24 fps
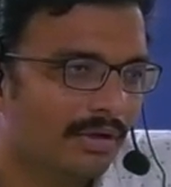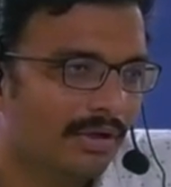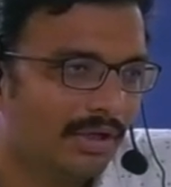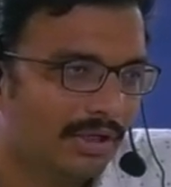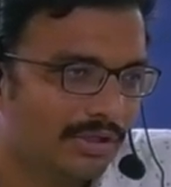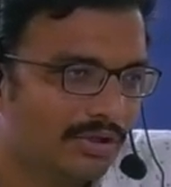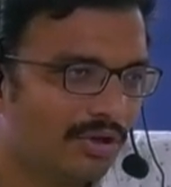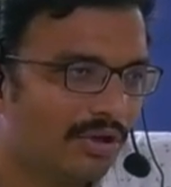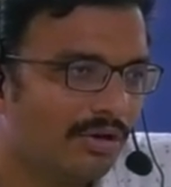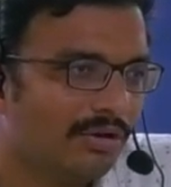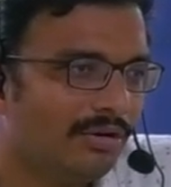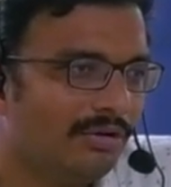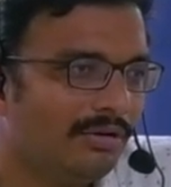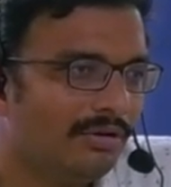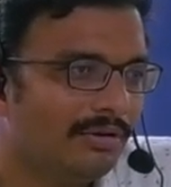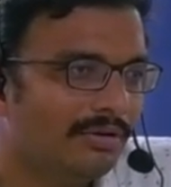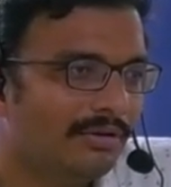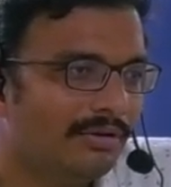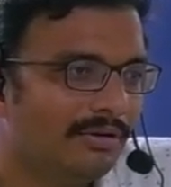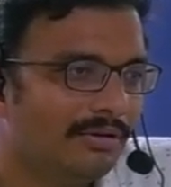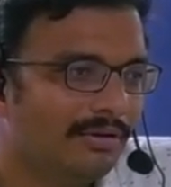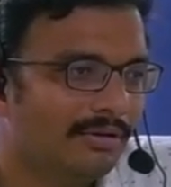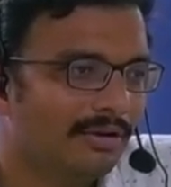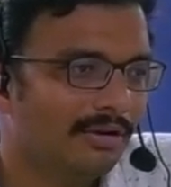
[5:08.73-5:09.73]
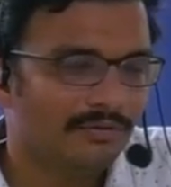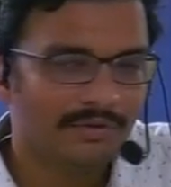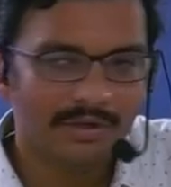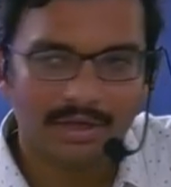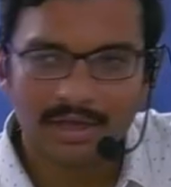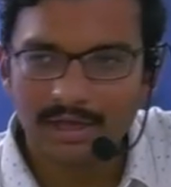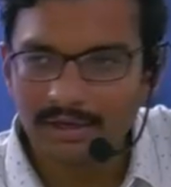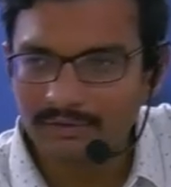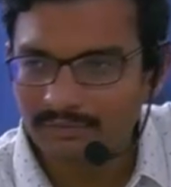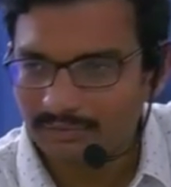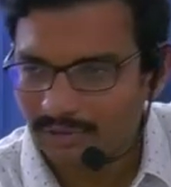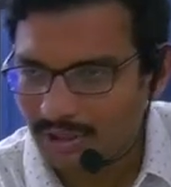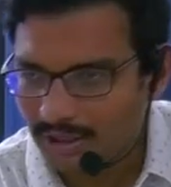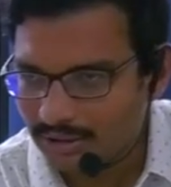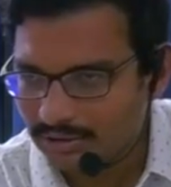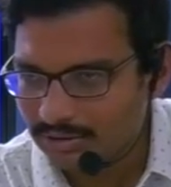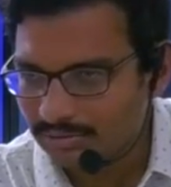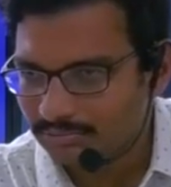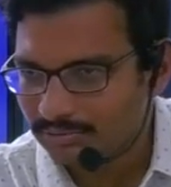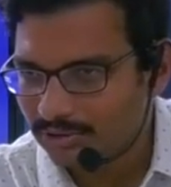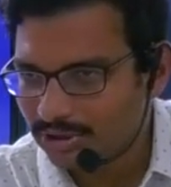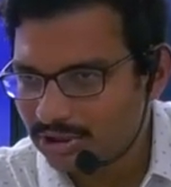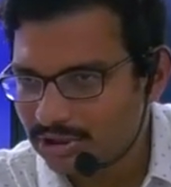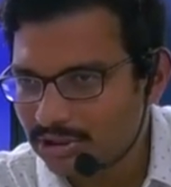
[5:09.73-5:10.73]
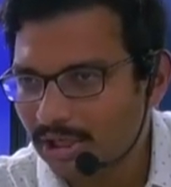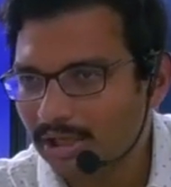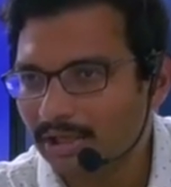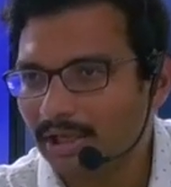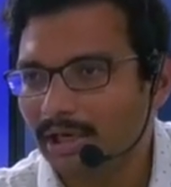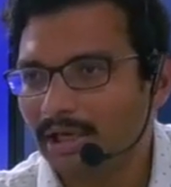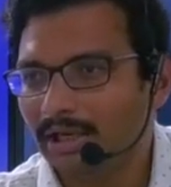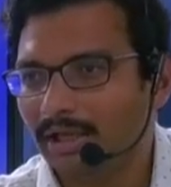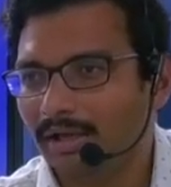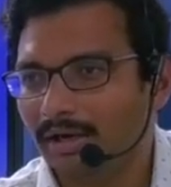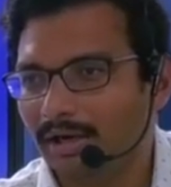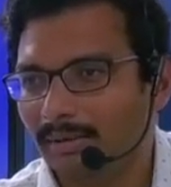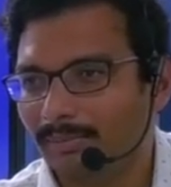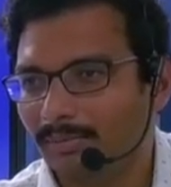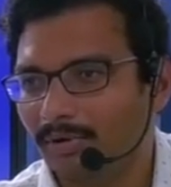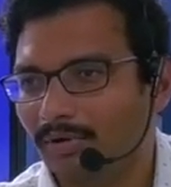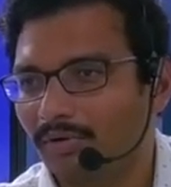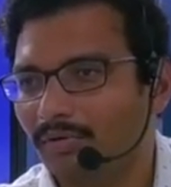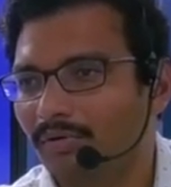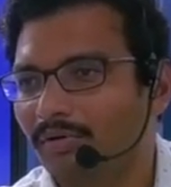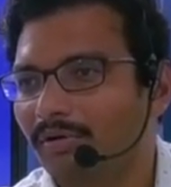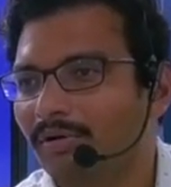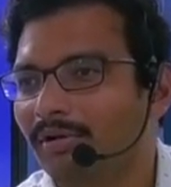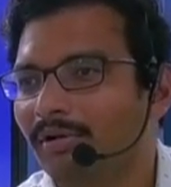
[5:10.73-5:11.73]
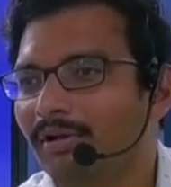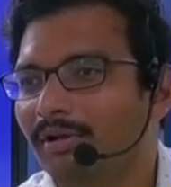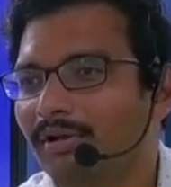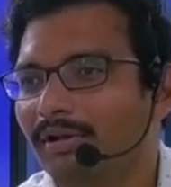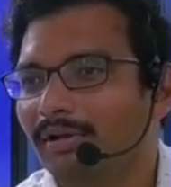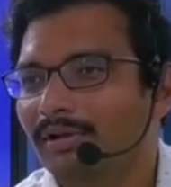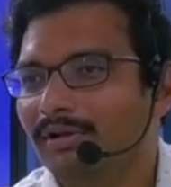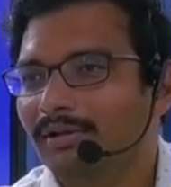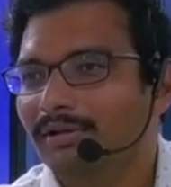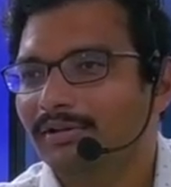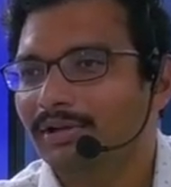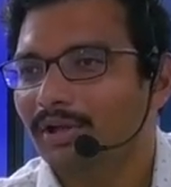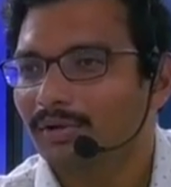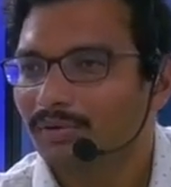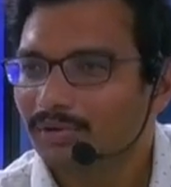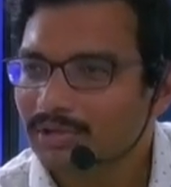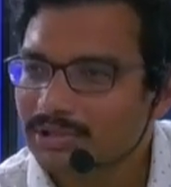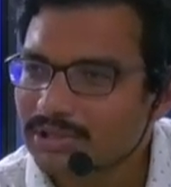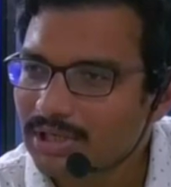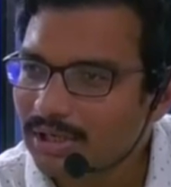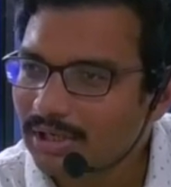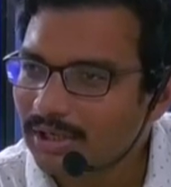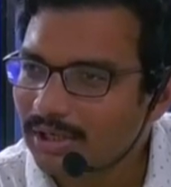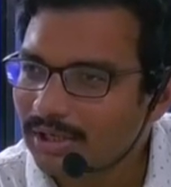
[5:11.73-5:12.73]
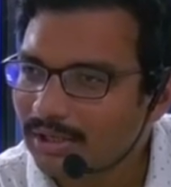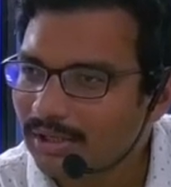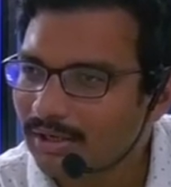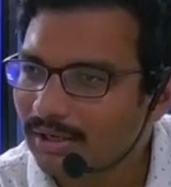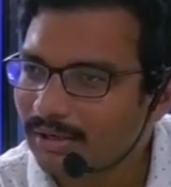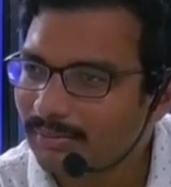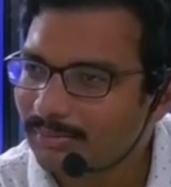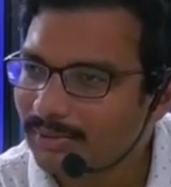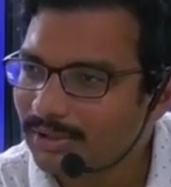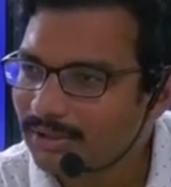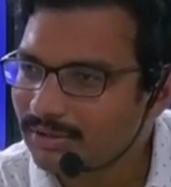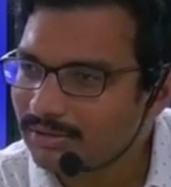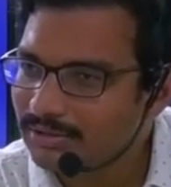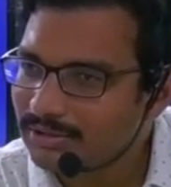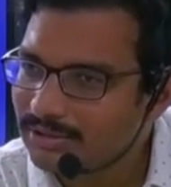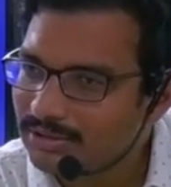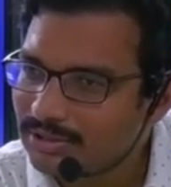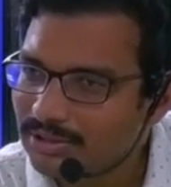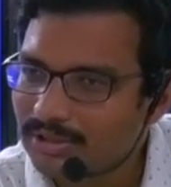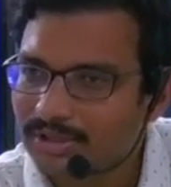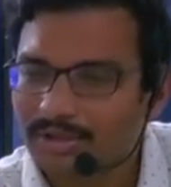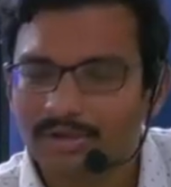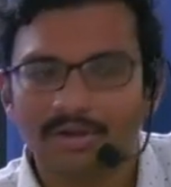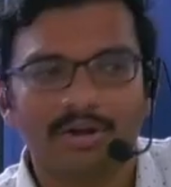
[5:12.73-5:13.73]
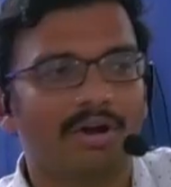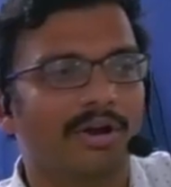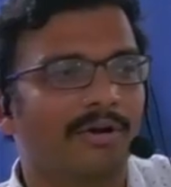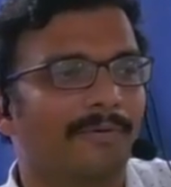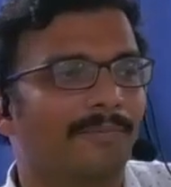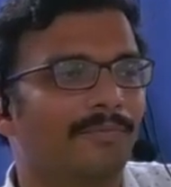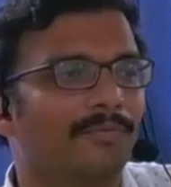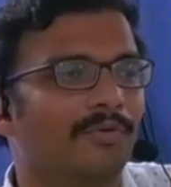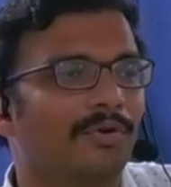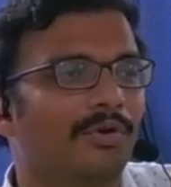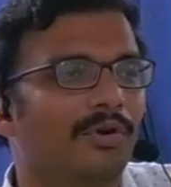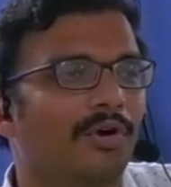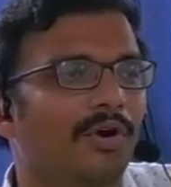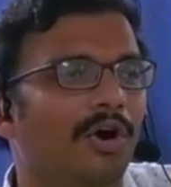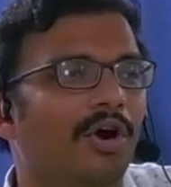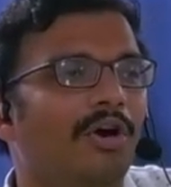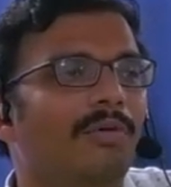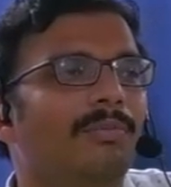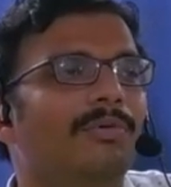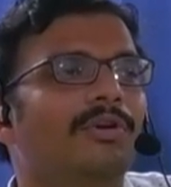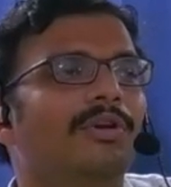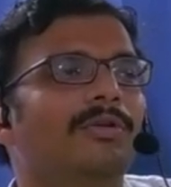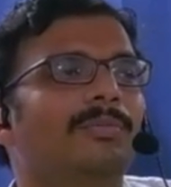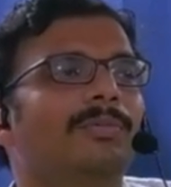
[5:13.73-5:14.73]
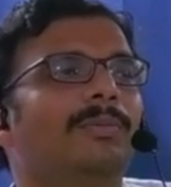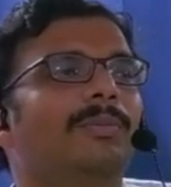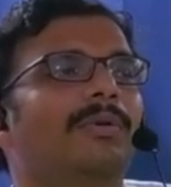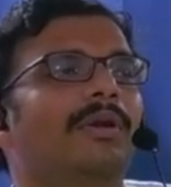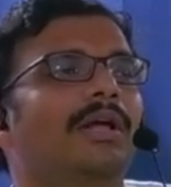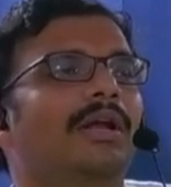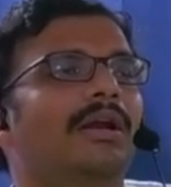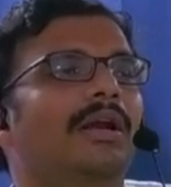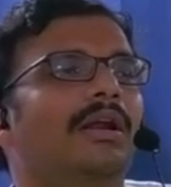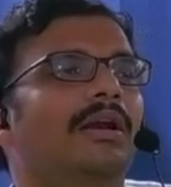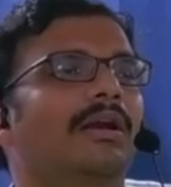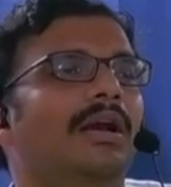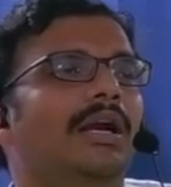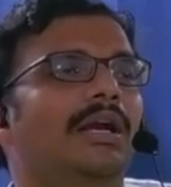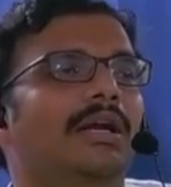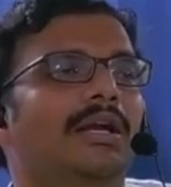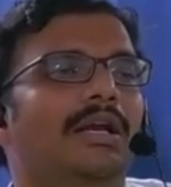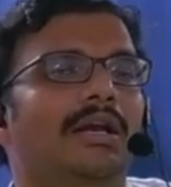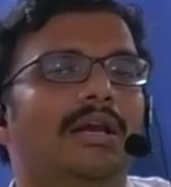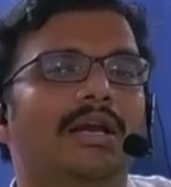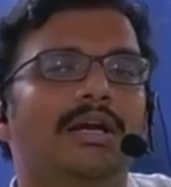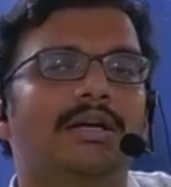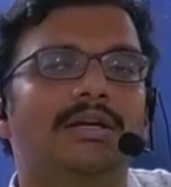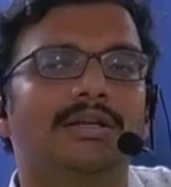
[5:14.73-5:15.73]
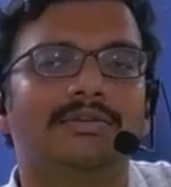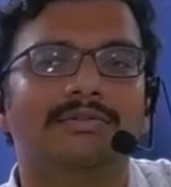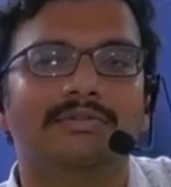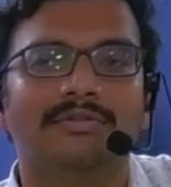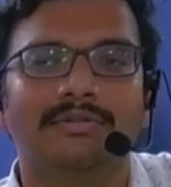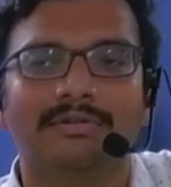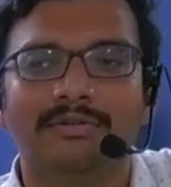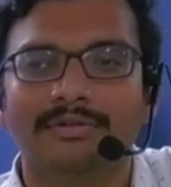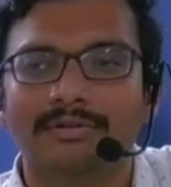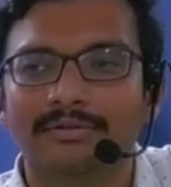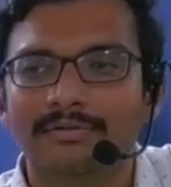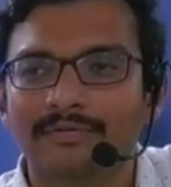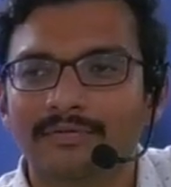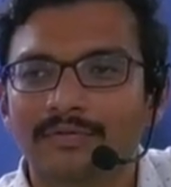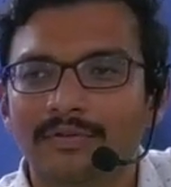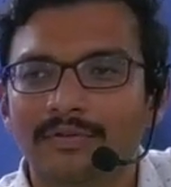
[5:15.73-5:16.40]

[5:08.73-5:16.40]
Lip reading: Yes or no? Oh, we have a digital telegram now. The original telegram is gone. How many people are writing letters?